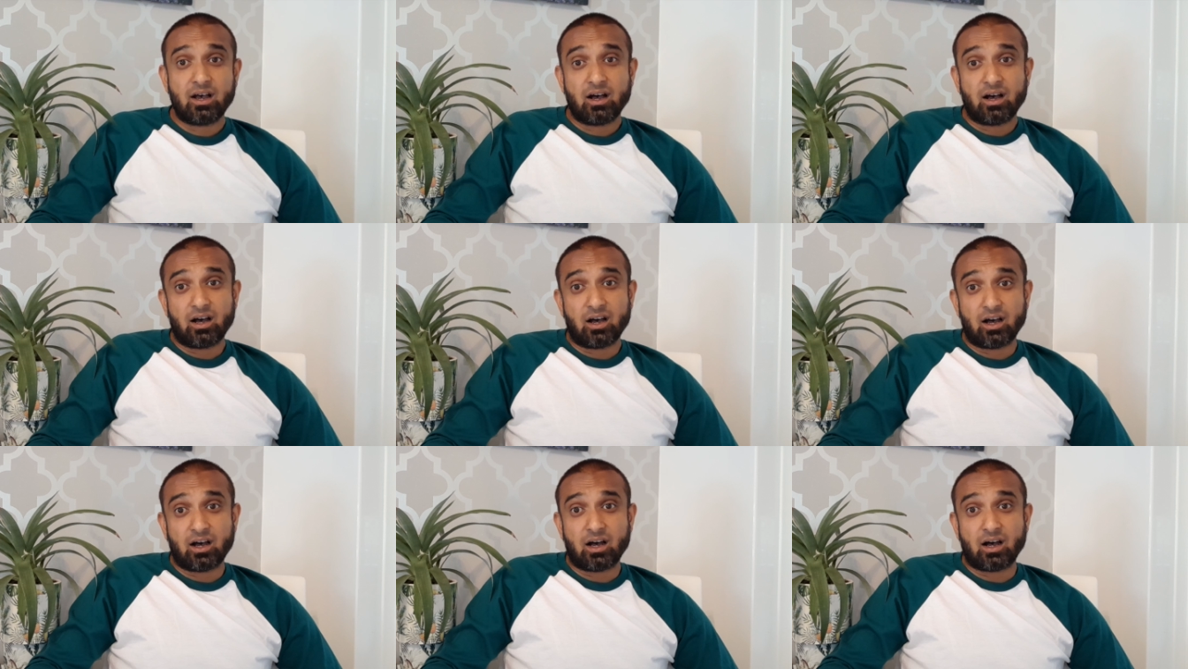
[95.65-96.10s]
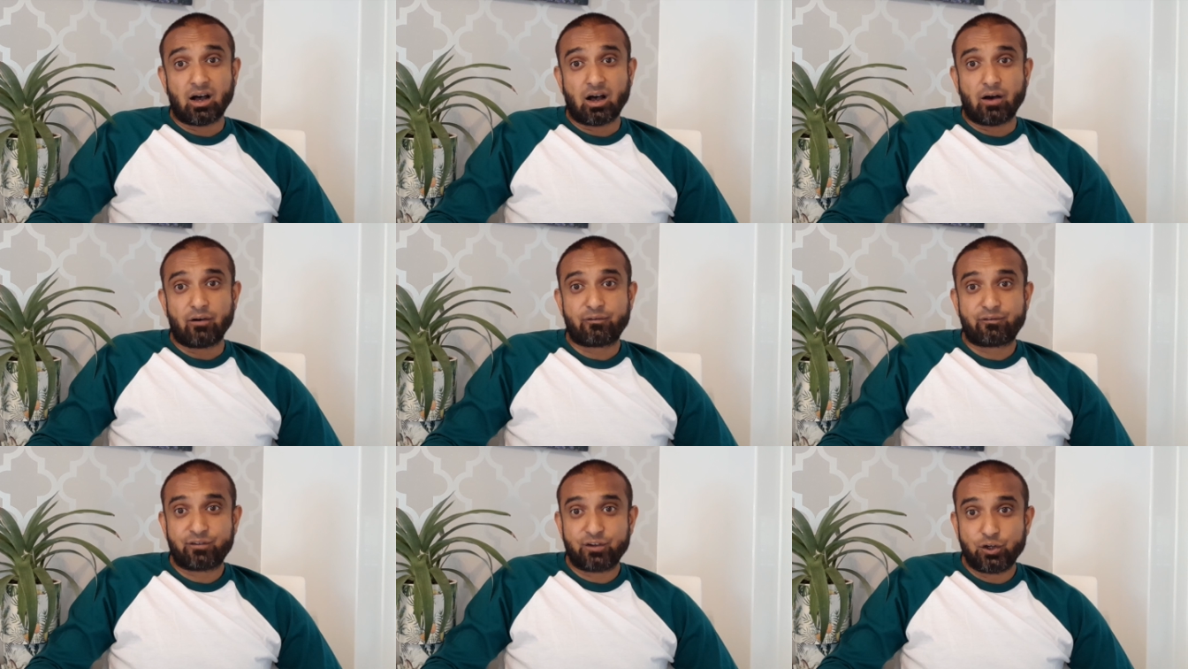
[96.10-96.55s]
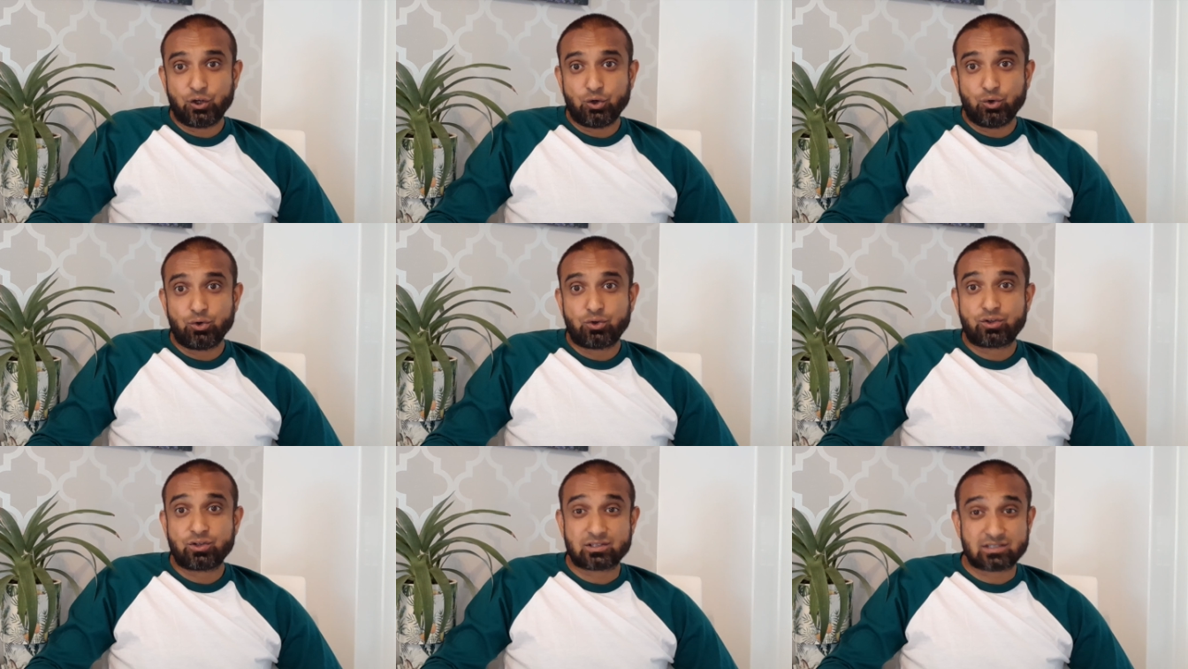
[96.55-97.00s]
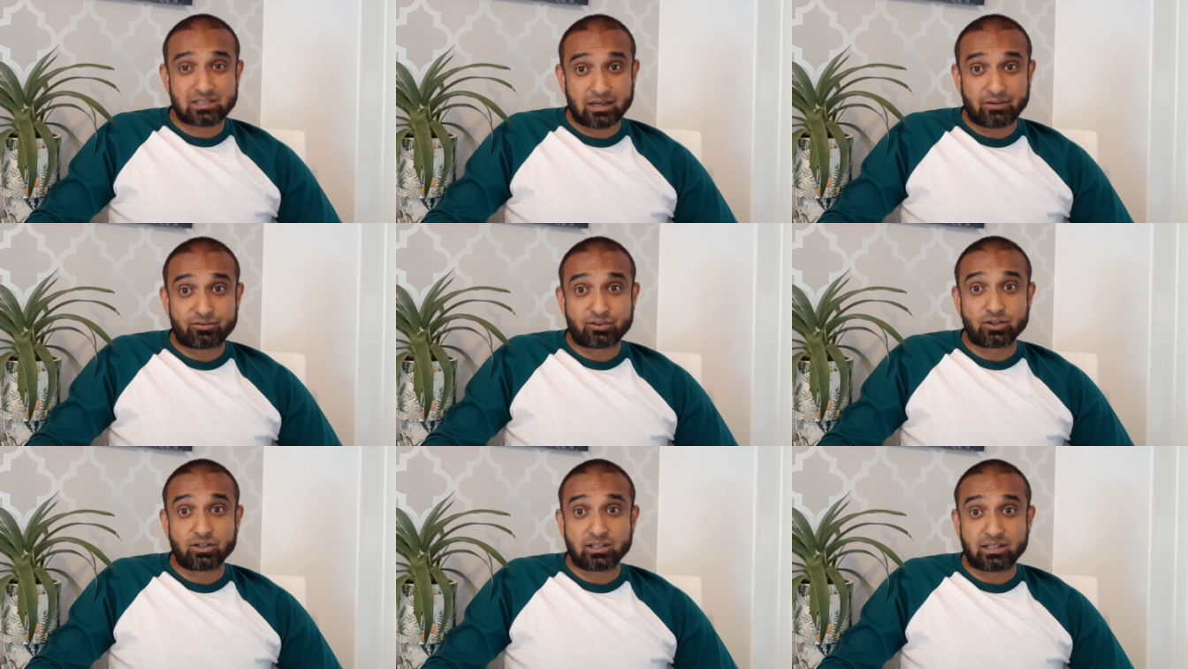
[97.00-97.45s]
uh, a few to
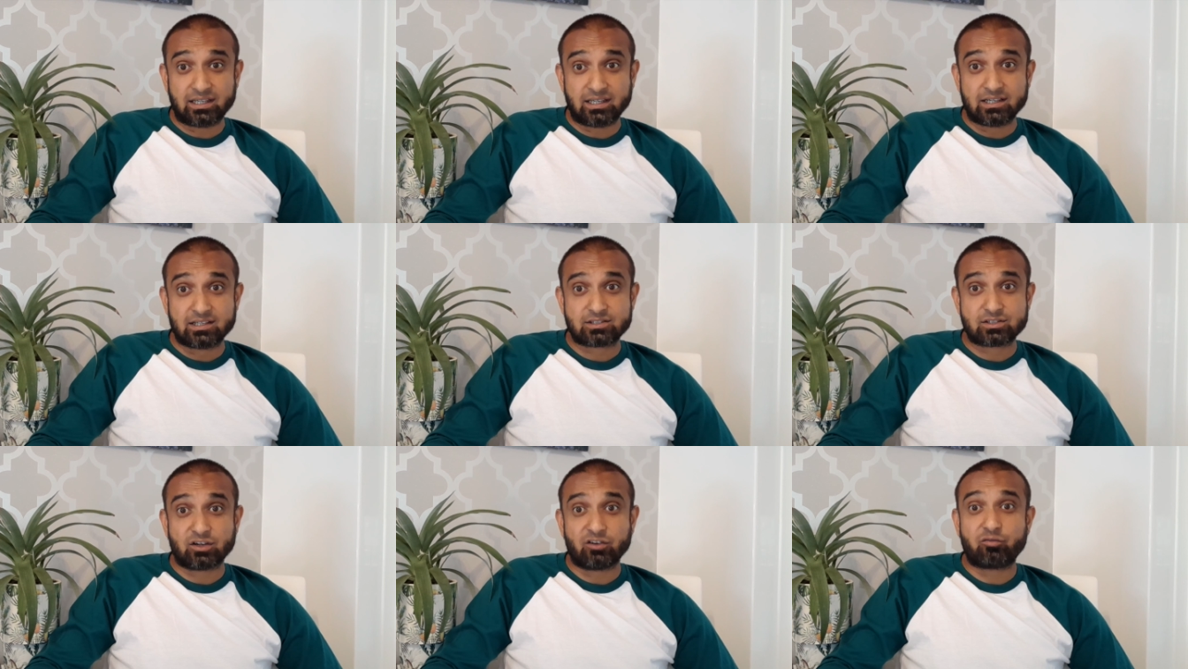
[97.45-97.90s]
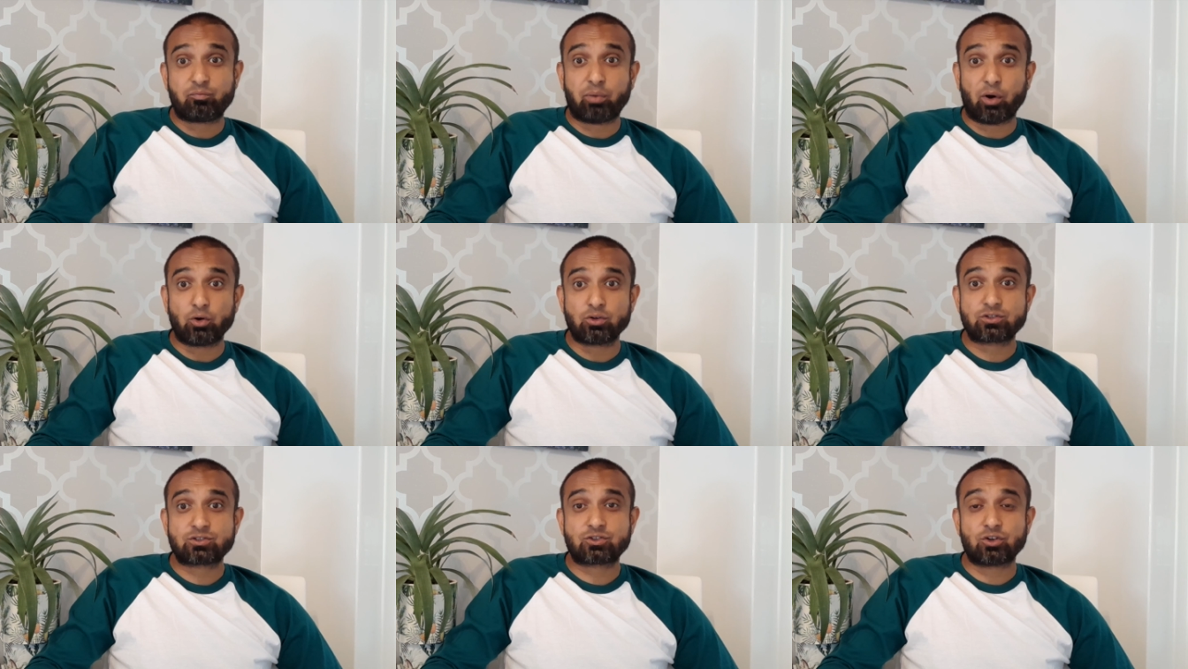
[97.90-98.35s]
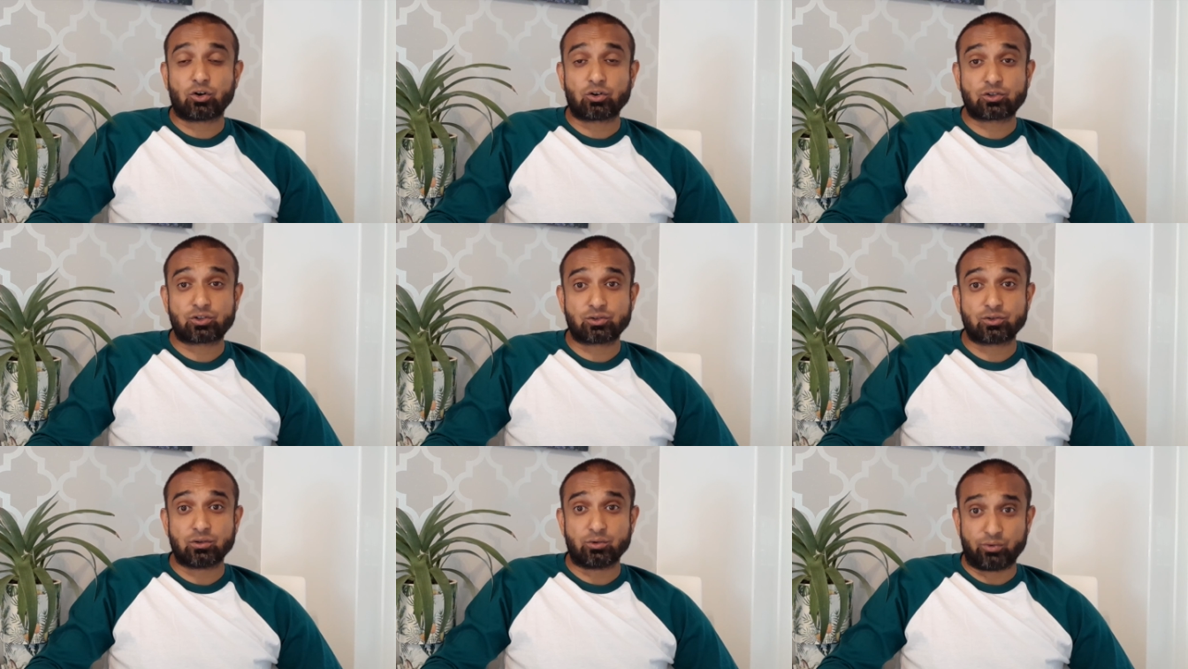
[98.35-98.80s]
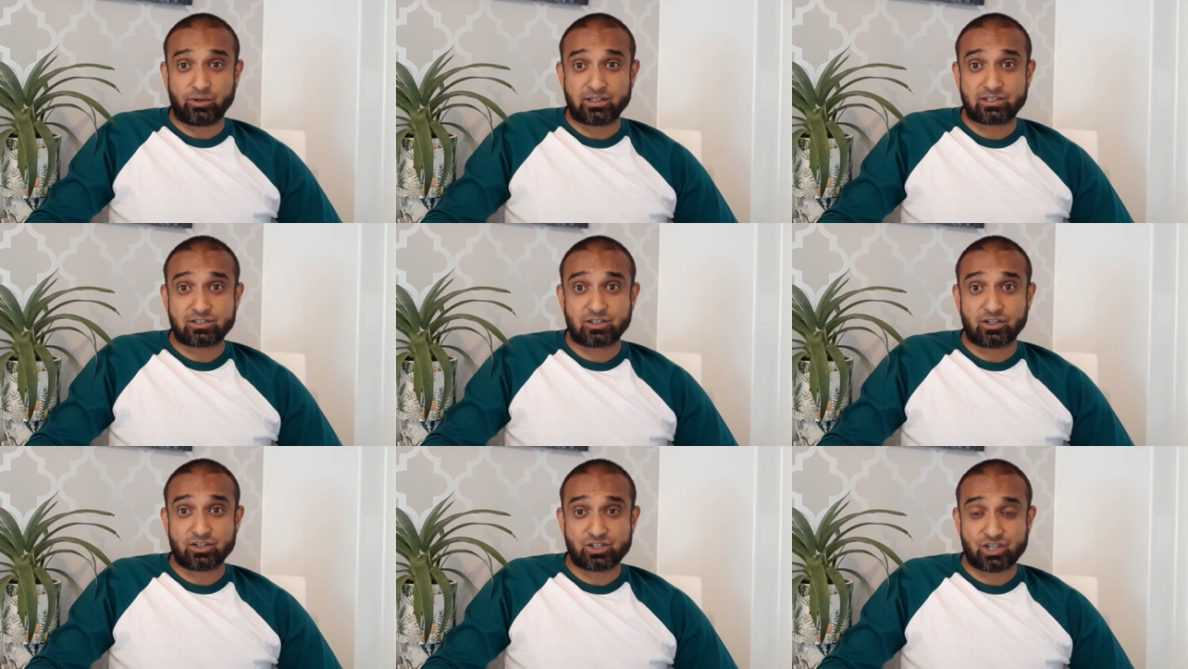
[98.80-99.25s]
several years of postdoctoral
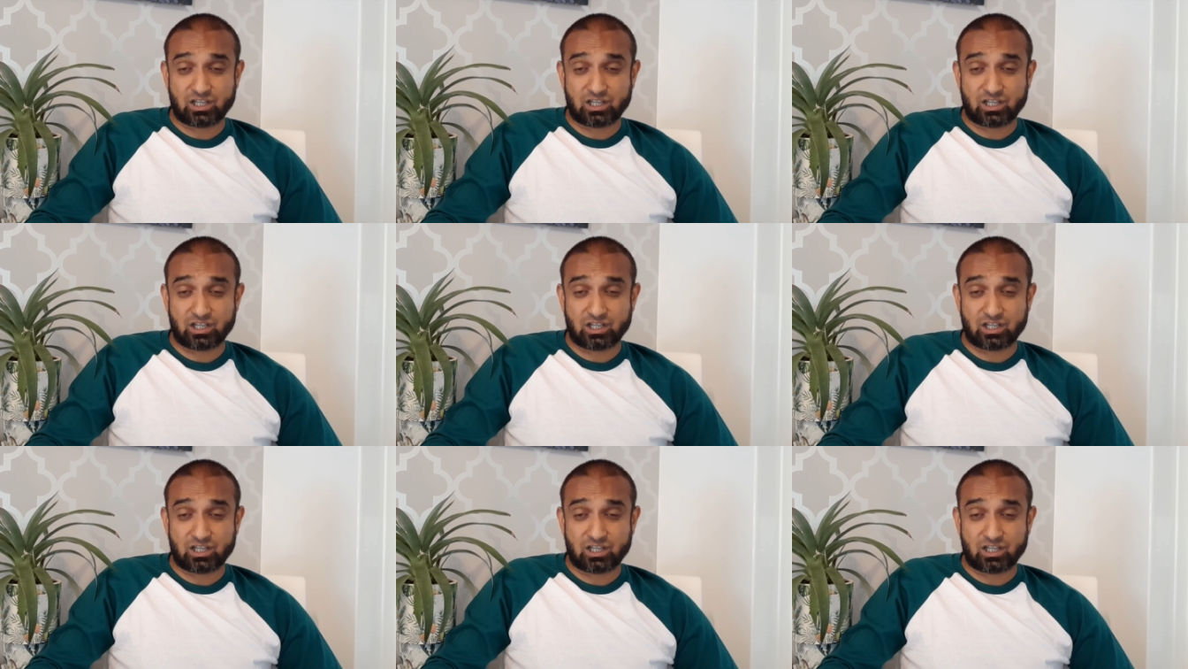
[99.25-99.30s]
research